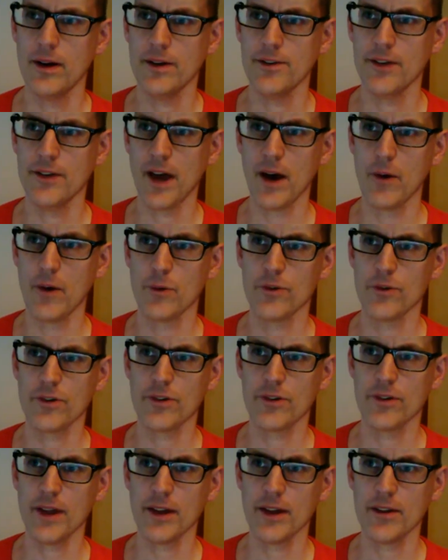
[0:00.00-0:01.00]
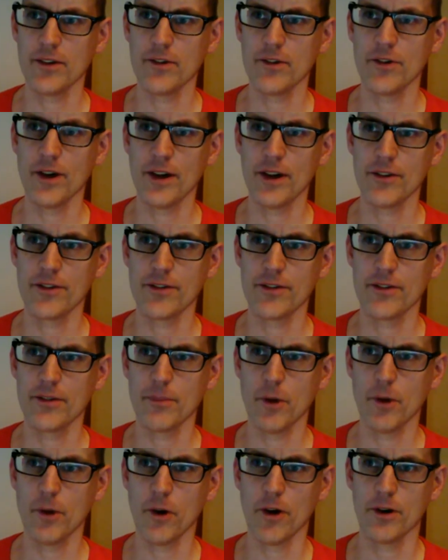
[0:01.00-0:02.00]
doubt that
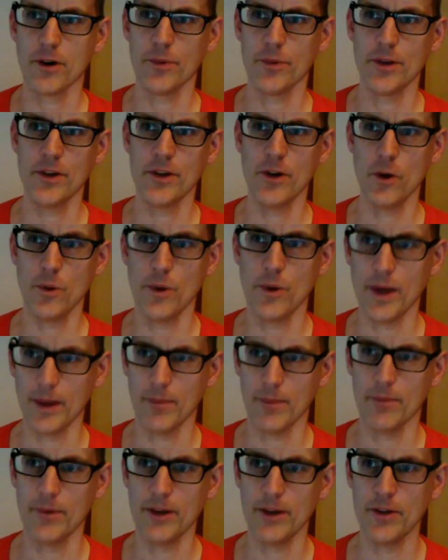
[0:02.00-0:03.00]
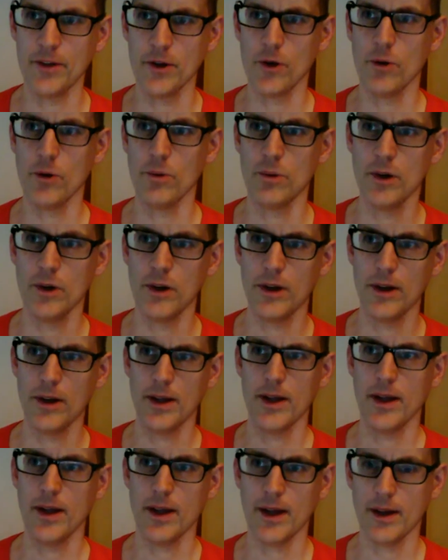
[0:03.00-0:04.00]
trust part. We know him. We know,
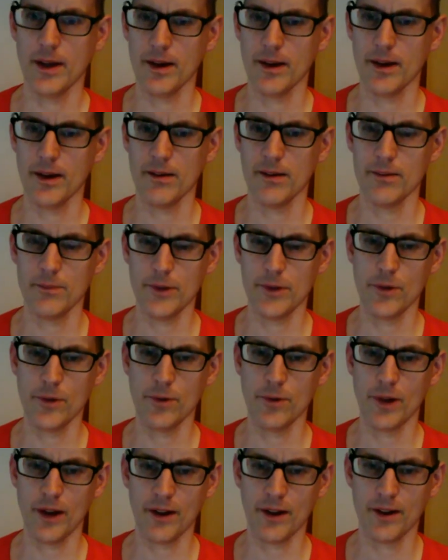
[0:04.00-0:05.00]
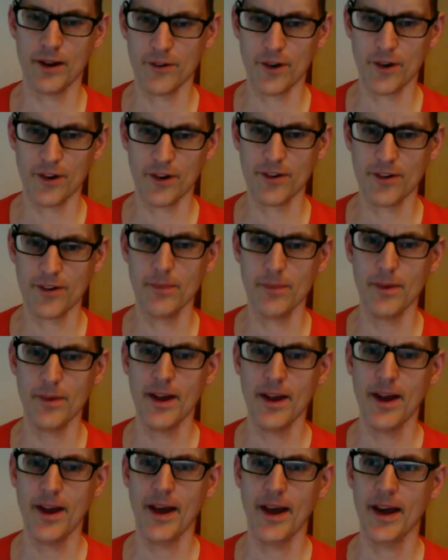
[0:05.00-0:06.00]
like, and trust him,
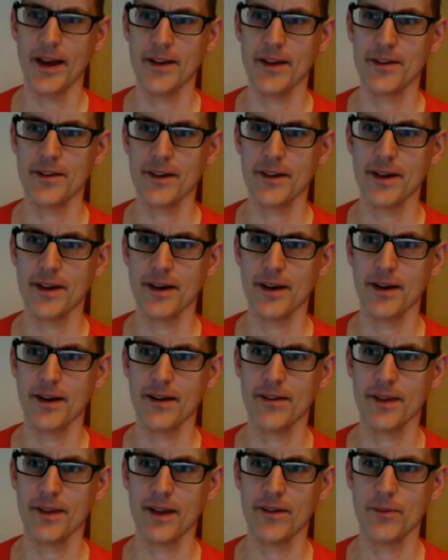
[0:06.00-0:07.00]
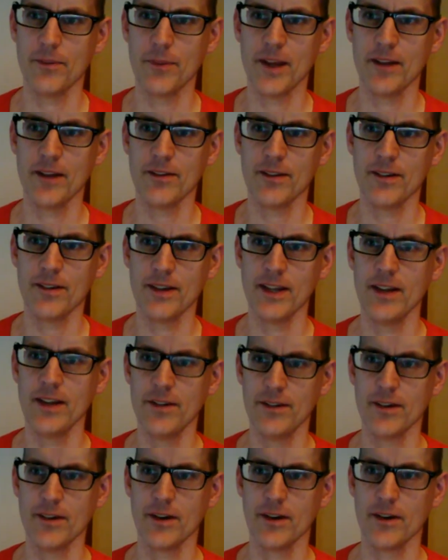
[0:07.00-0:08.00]
and that makes it
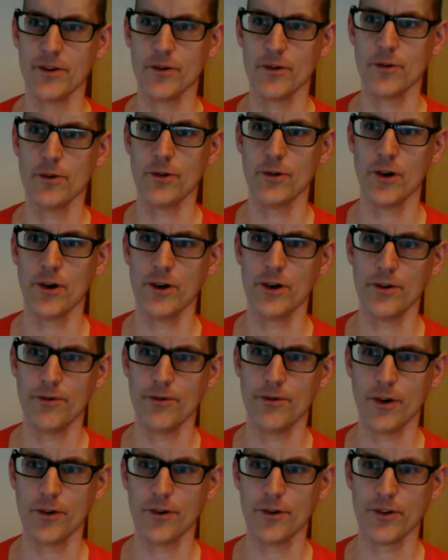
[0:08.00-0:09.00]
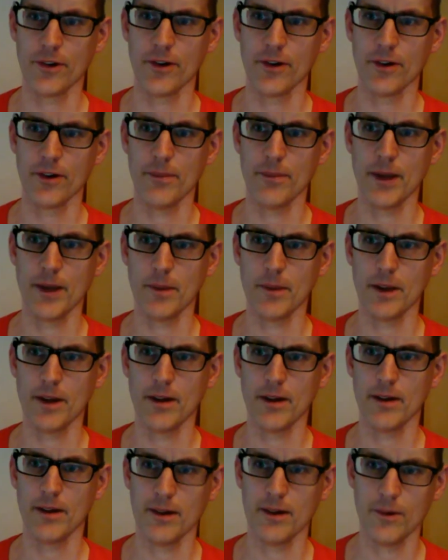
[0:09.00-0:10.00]
easier to learn faster. Maybe
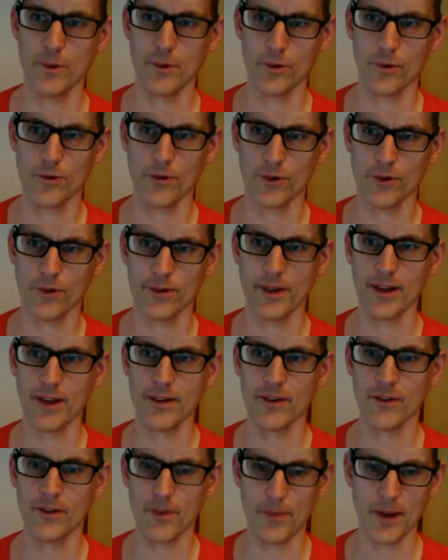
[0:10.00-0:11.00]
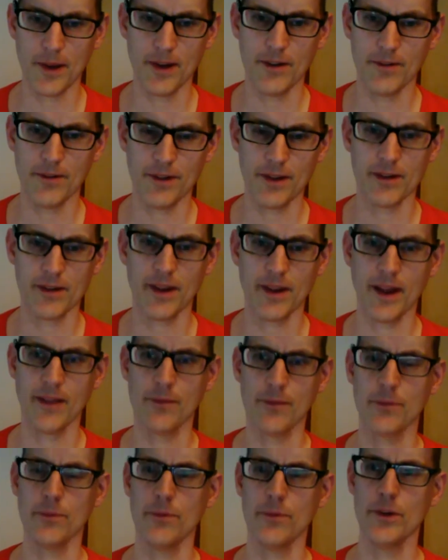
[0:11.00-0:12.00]
also that is the benefit,
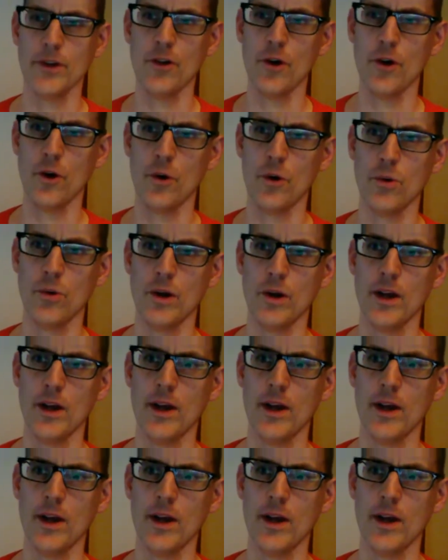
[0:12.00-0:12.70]
and we know.